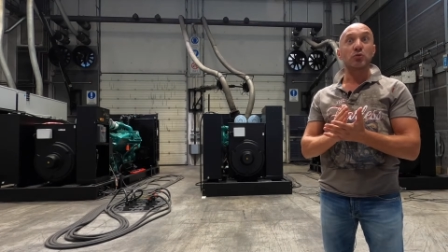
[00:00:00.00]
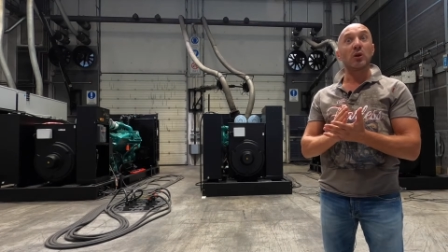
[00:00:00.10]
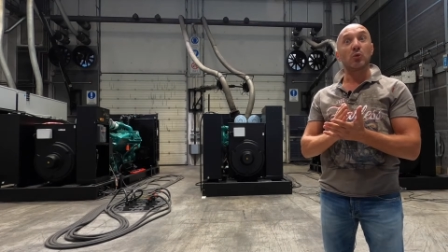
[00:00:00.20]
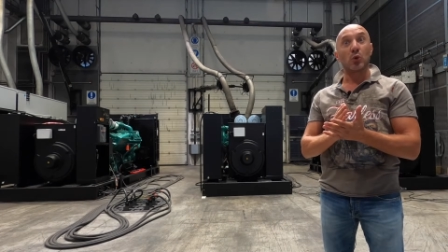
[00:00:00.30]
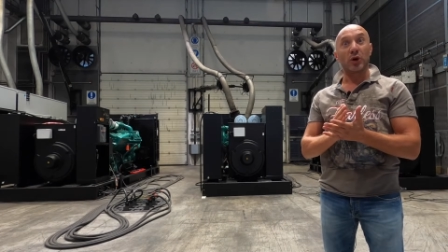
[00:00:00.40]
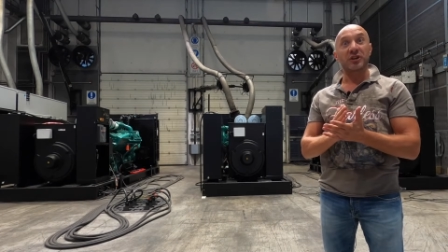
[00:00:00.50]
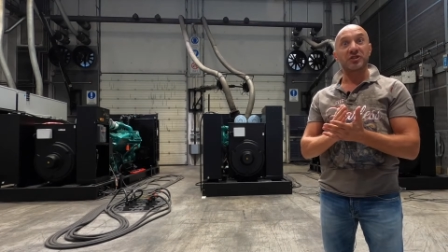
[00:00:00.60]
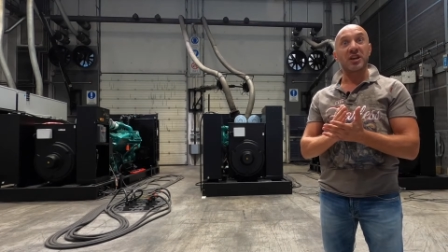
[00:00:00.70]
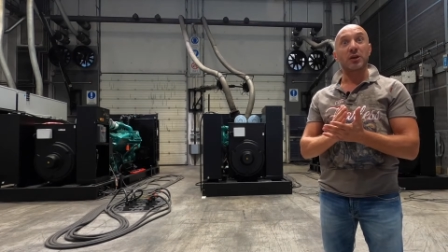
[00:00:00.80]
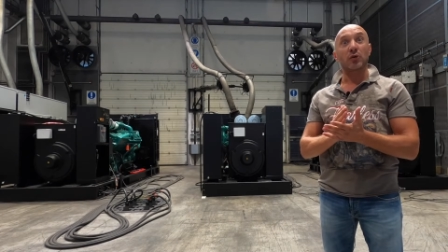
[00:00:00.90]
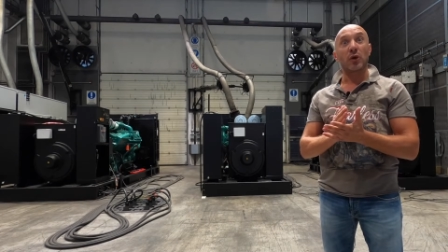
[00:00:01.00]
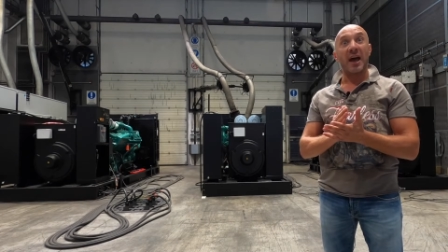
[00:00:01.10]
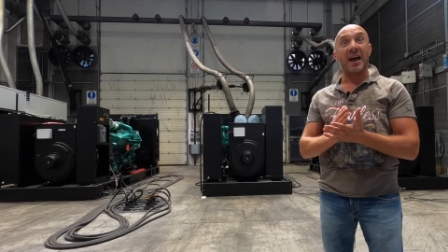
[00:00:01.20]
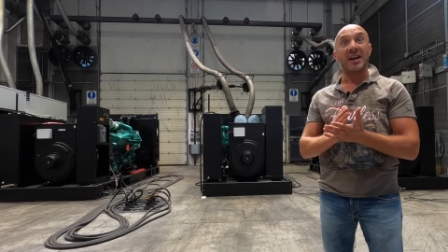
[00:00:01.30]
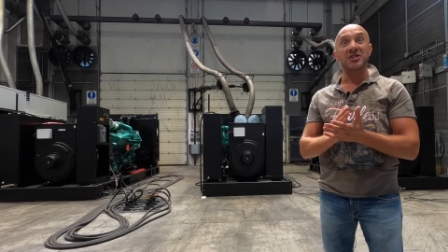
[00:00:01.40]
will work
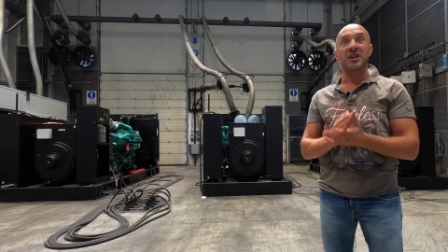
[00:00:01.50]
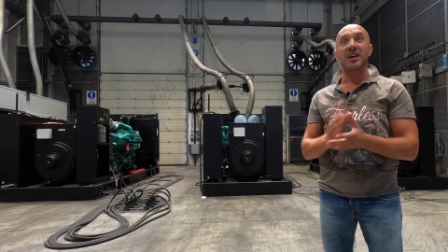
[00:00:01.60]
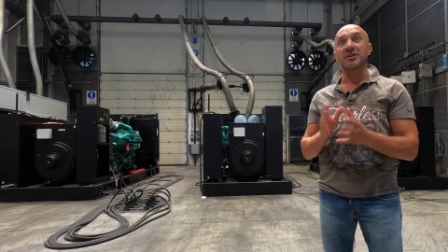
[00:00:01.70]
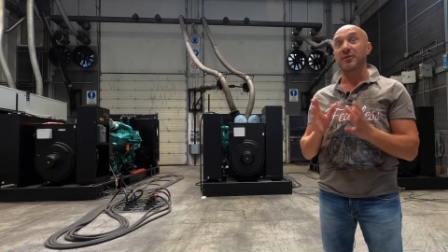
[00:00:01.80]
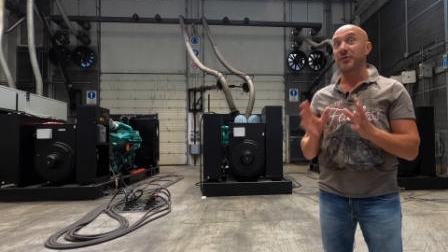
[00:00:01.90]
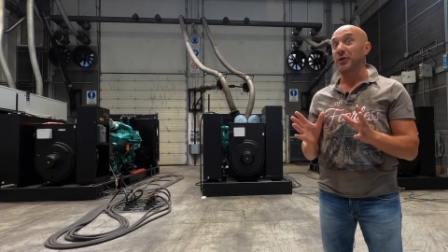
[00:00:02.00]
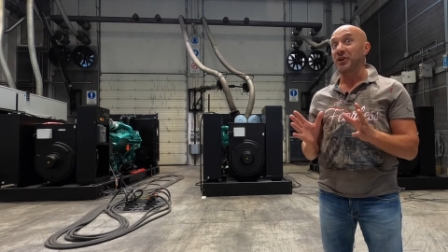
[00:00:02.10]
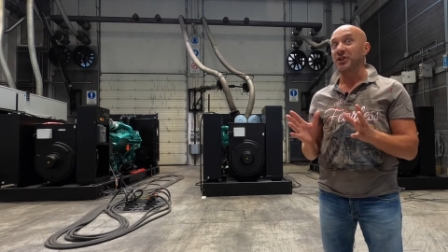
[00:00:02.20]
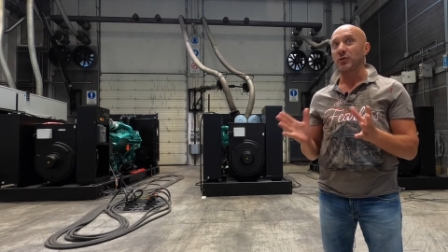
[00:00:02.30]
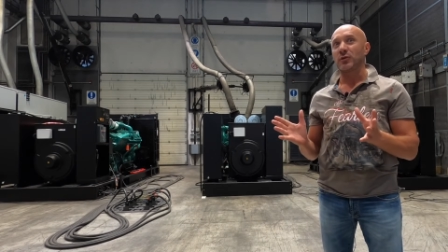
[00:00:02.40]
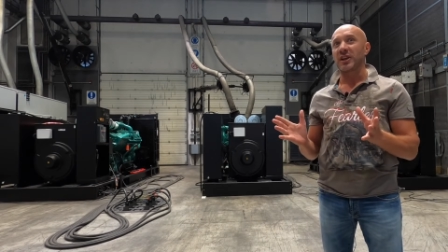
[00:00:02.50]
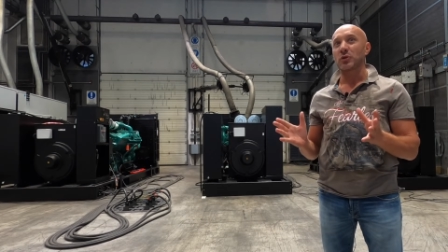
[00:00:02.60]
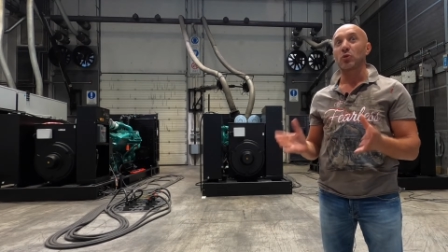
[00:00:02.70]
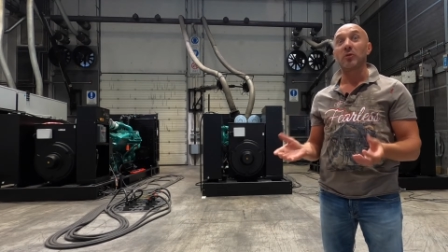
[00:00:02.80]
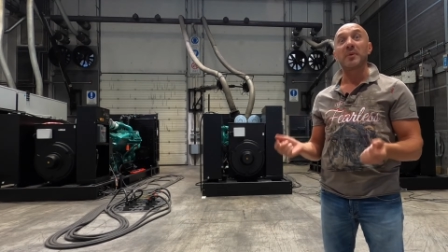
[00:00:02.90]
synchronized, and the 3rd unit
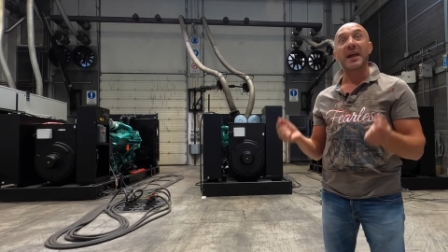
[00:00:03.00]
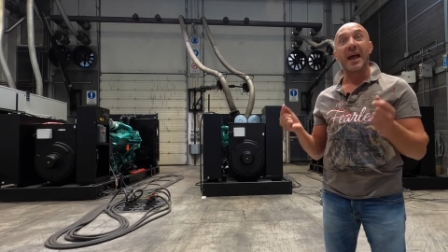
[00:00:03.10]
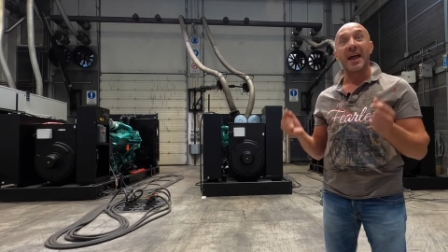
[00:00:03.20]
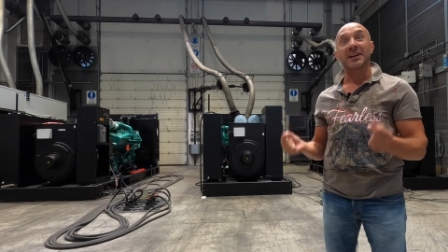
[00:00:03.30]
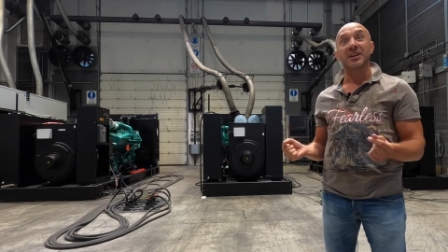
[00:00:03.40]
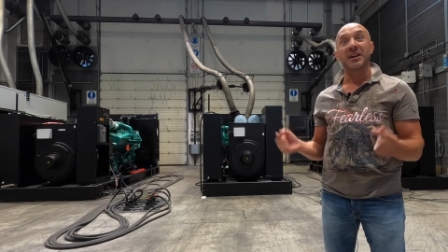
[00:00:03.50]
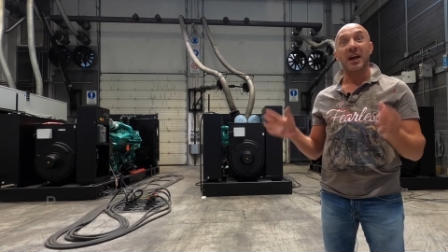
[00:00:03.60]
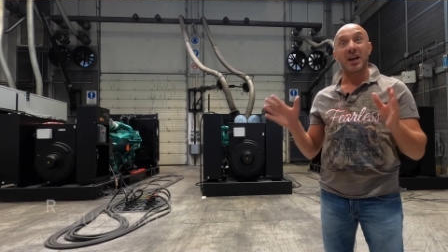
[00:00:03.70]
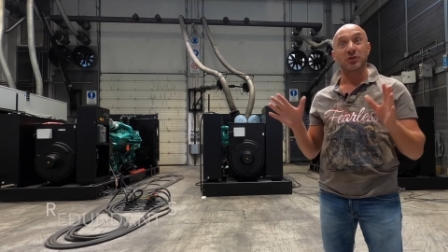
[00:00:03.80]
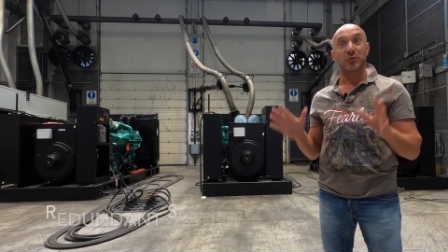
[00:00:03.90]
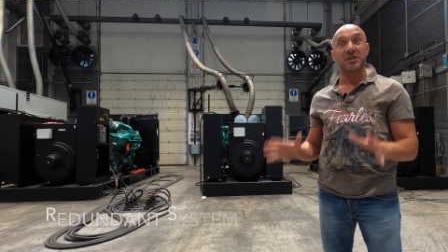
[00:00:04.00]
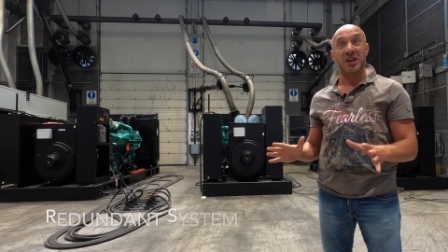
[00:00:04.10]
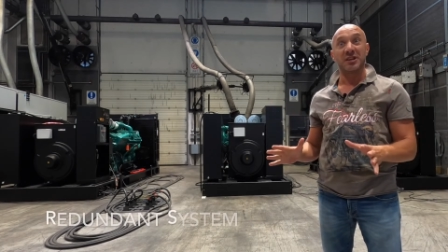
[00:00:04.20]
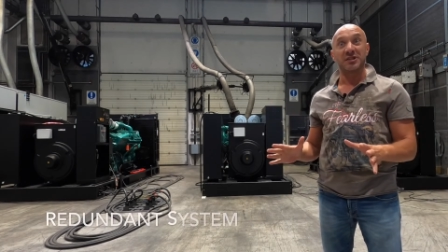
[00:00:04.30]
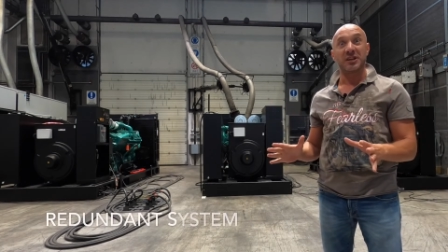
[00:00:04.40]
will be acting as
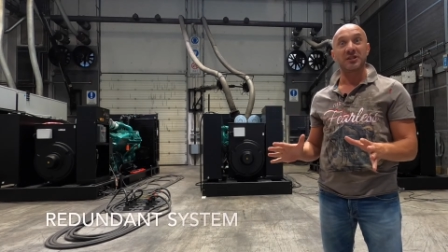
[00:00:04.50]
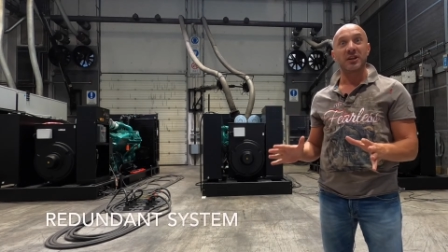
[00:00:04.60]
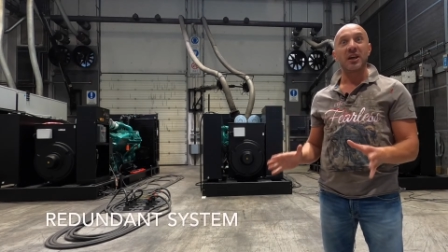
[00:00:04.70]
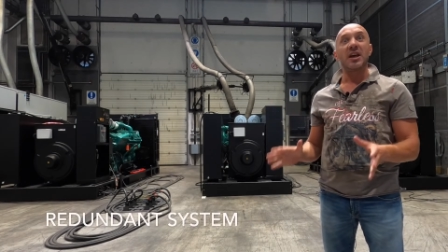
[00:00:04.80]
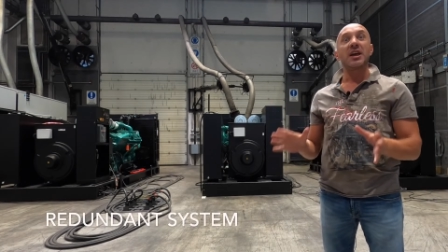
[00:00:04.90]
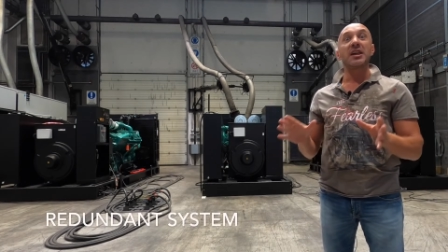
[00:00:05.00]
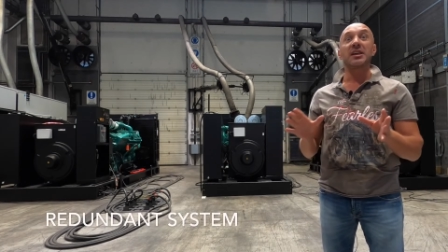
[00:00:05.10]
redundant in